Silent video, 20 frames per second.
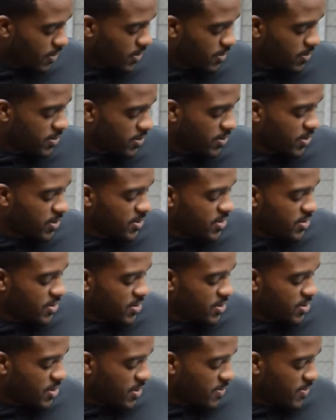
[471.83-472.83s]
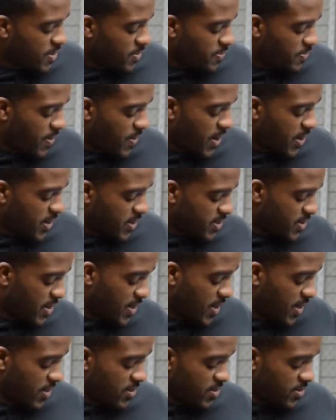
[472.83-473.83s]
So these are just some of the products
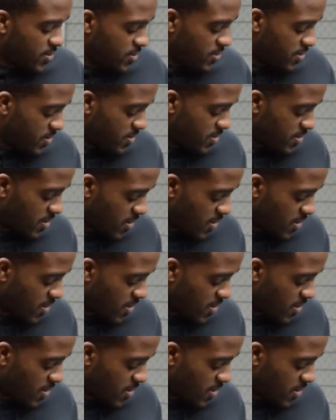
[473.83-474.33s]
that I use